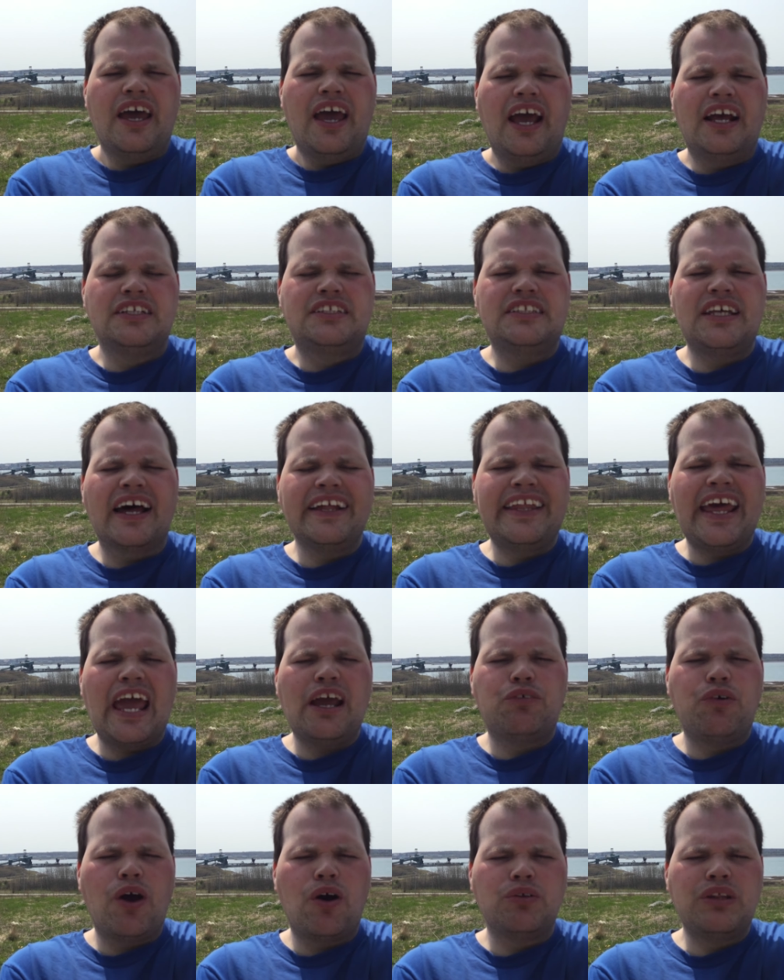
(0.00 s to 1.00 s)
And
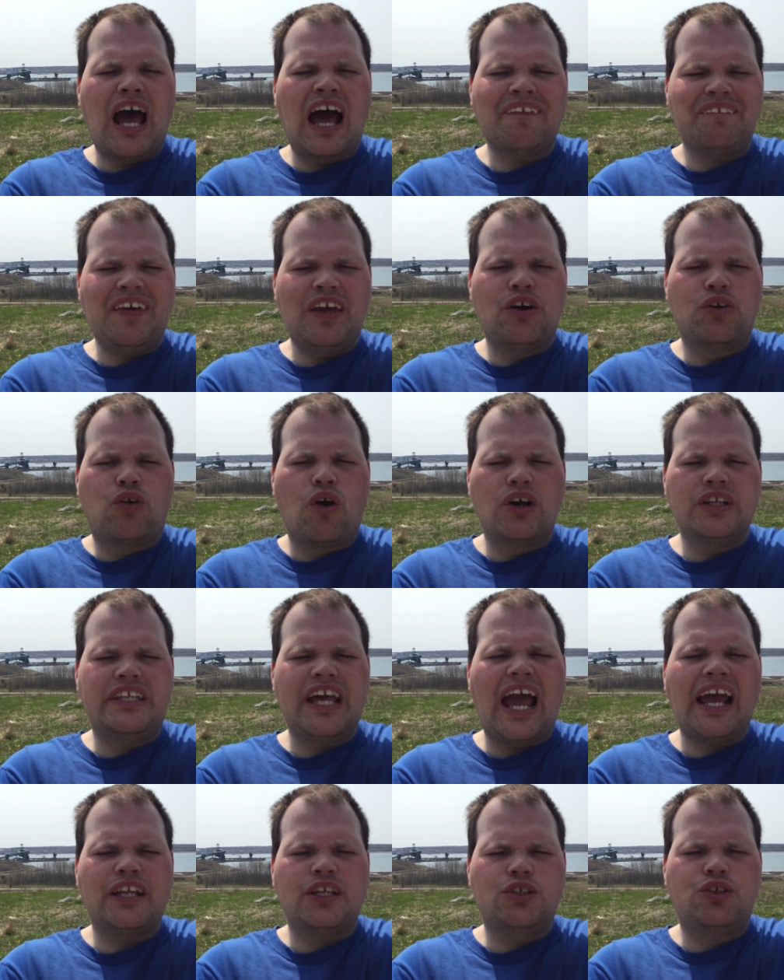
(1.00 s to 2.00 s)
Sunday will not be a good
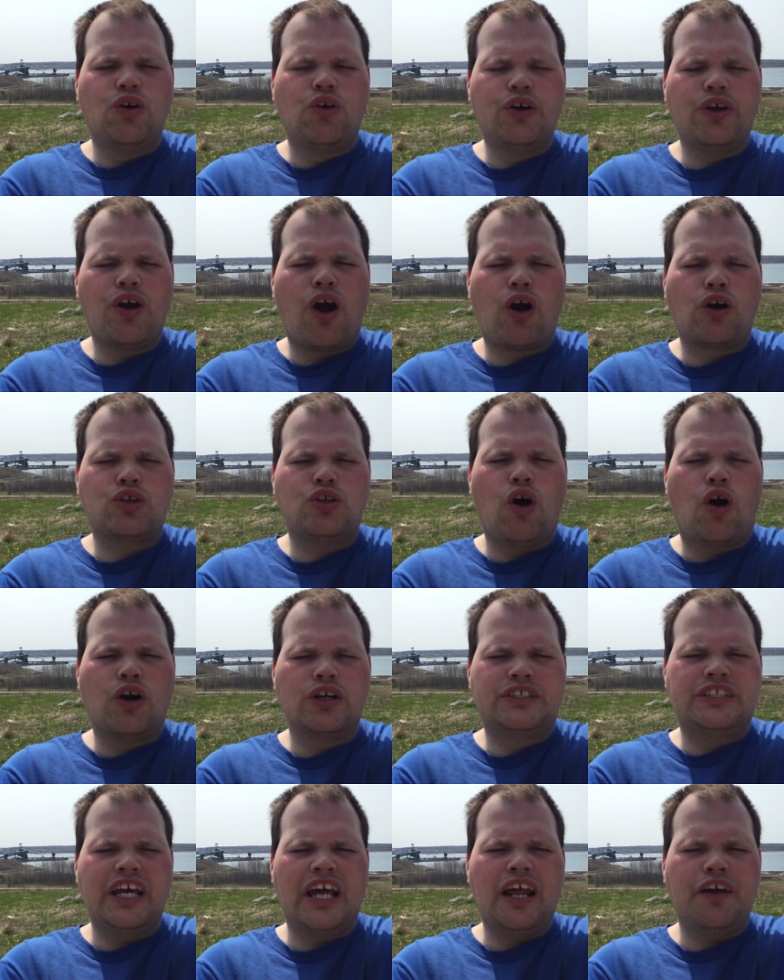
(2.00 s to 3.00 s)
day to do your outdoor
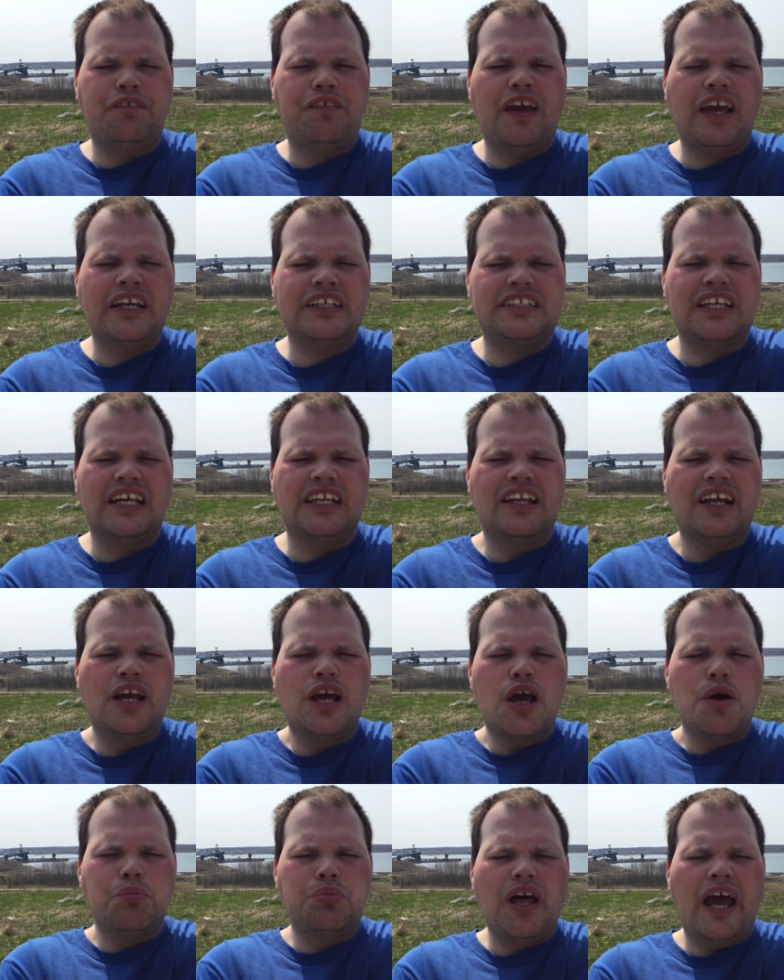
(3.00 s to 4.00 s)
activities and
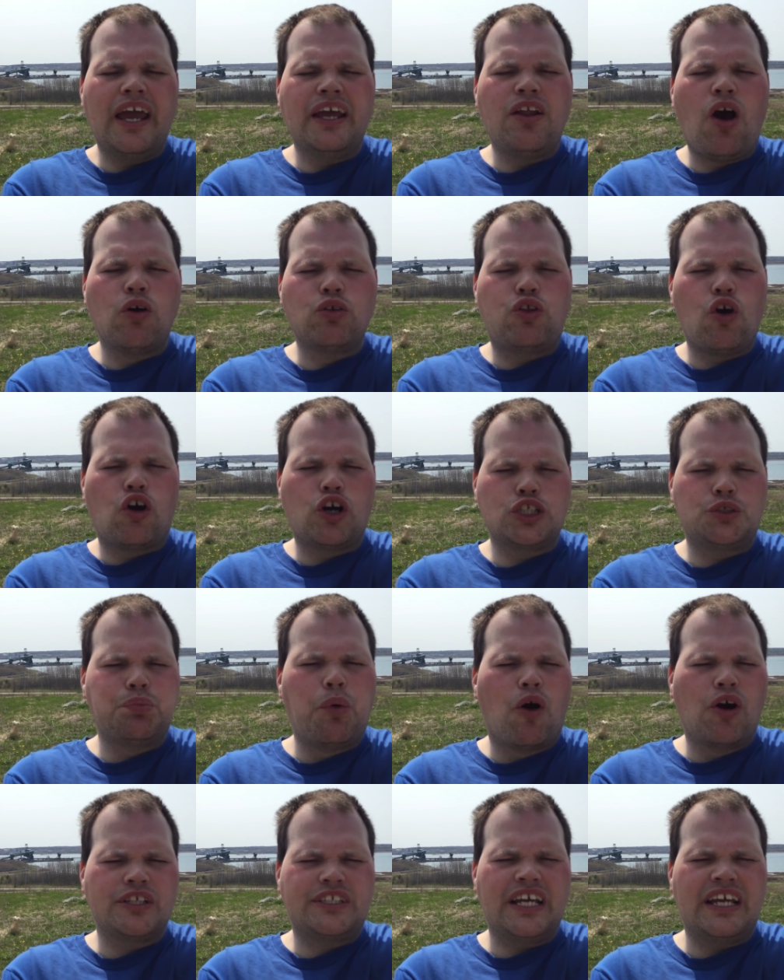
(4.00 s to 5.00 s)
playing outdoor
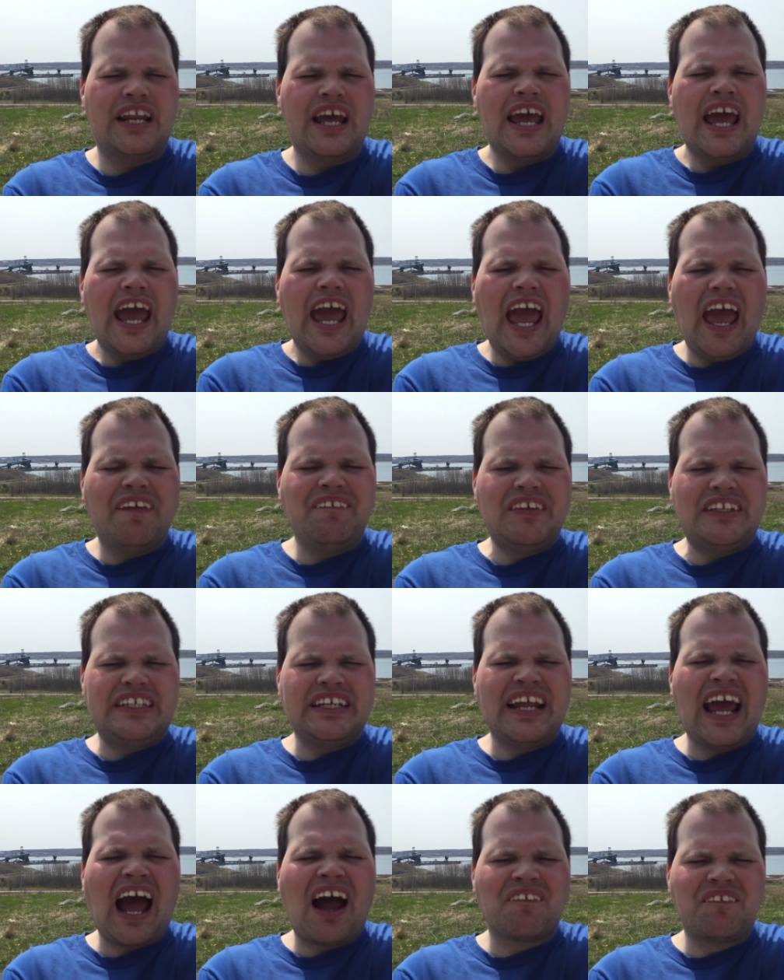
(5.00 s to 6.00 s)
sports in
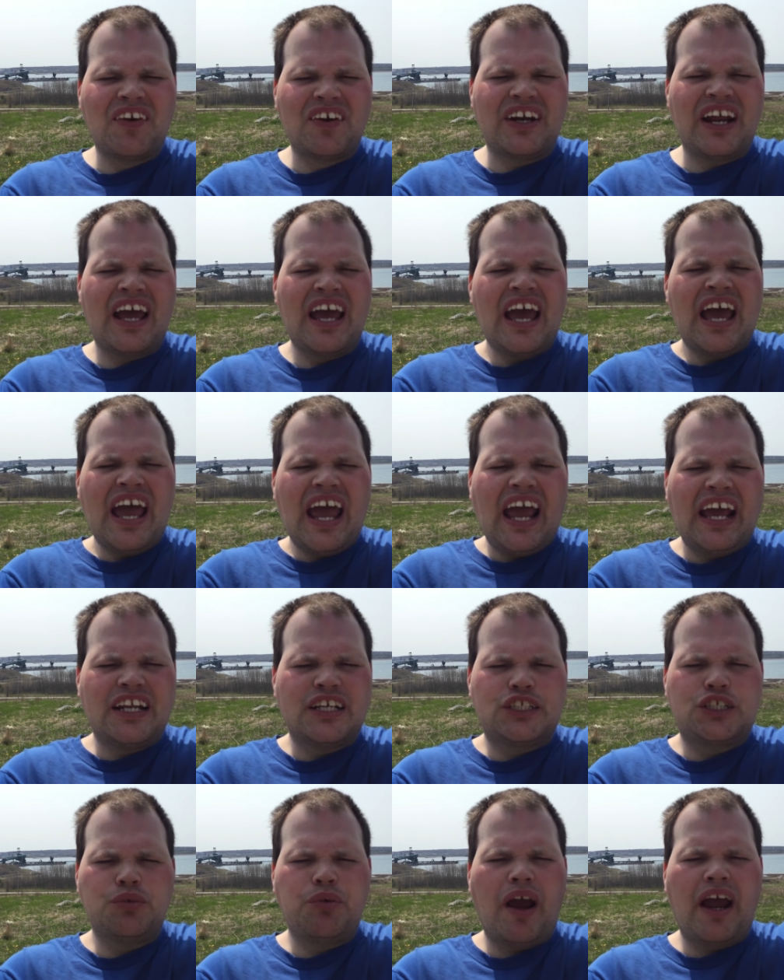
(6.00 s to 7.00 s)
Edmonton, Alberta, and
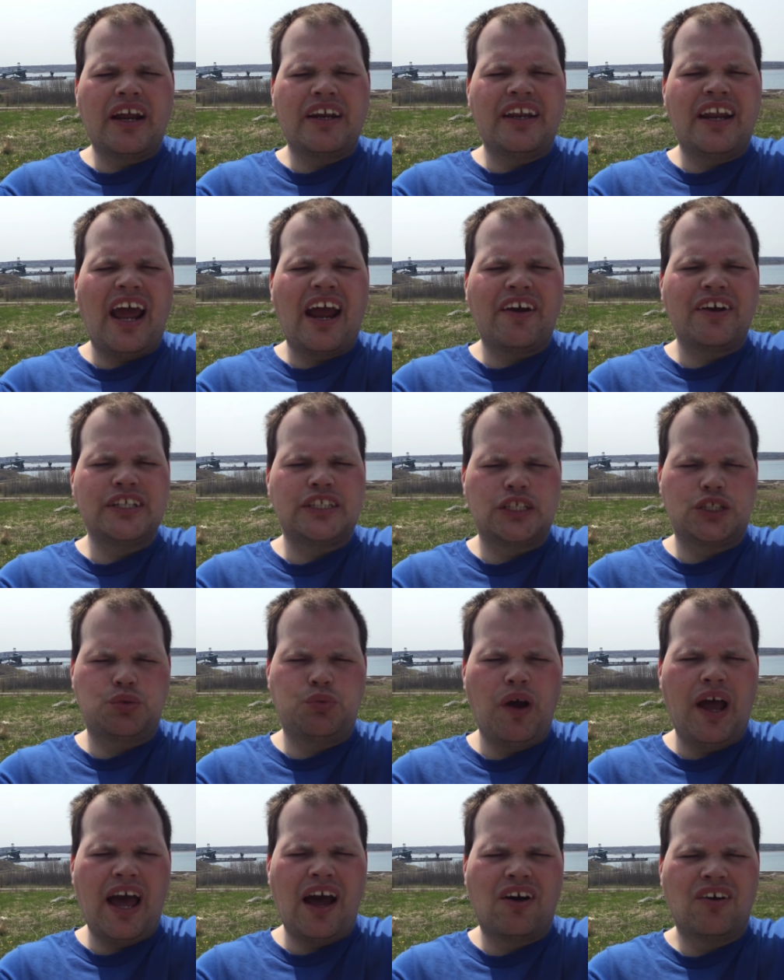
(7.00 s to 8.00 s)
the surrounding areas as
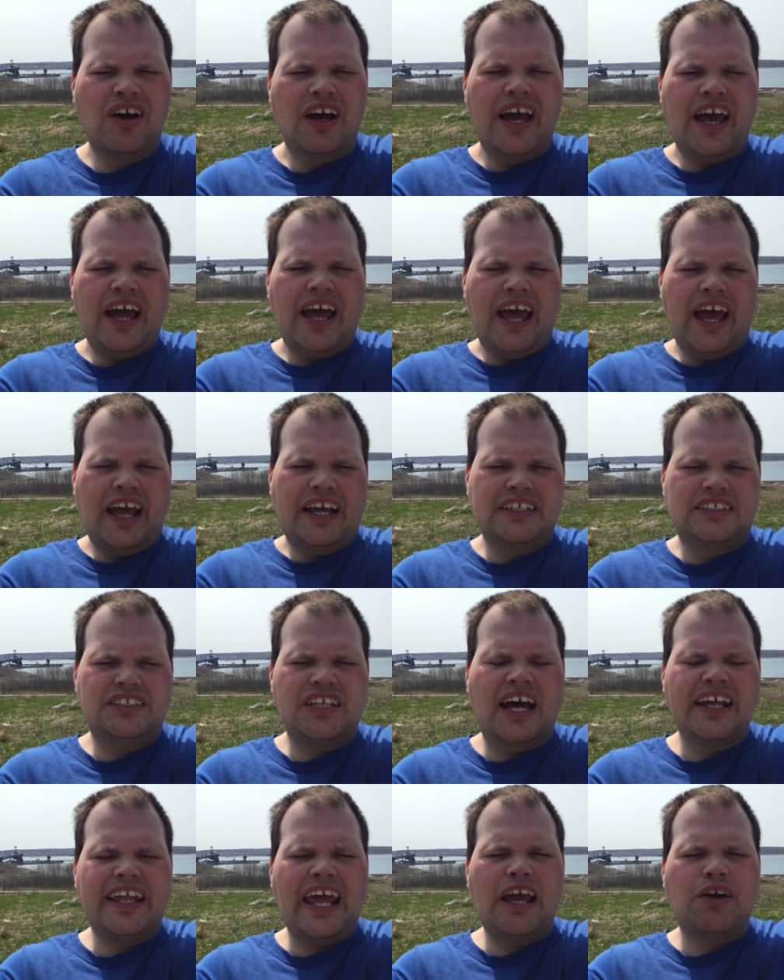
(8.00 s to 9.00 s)
well. And
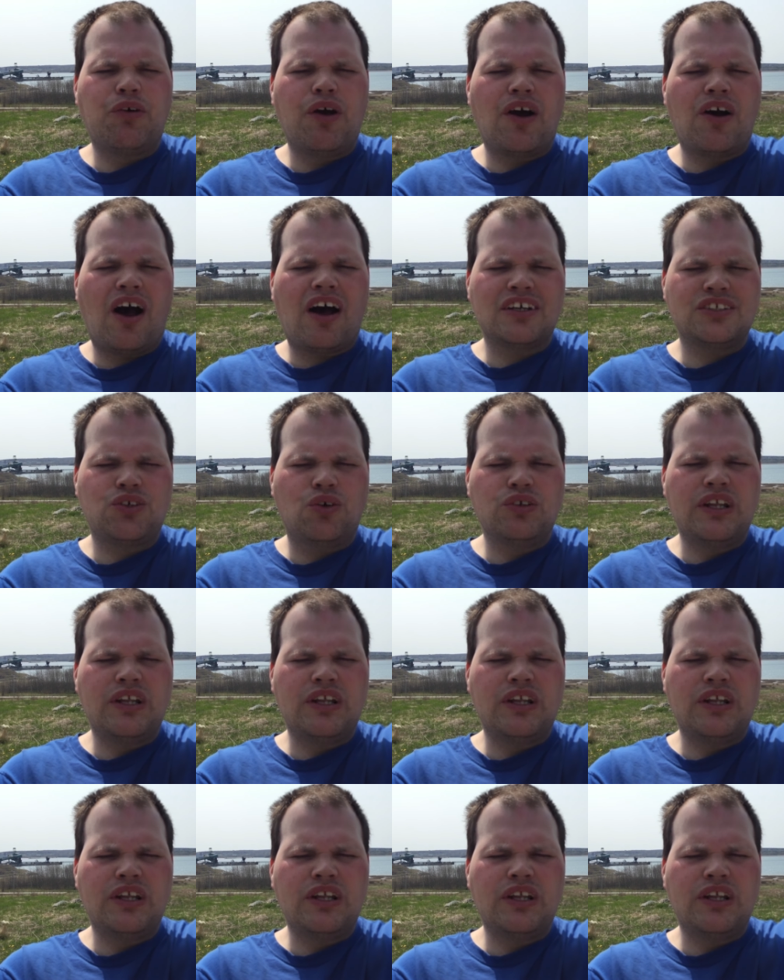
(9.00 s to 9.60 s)
Sunday will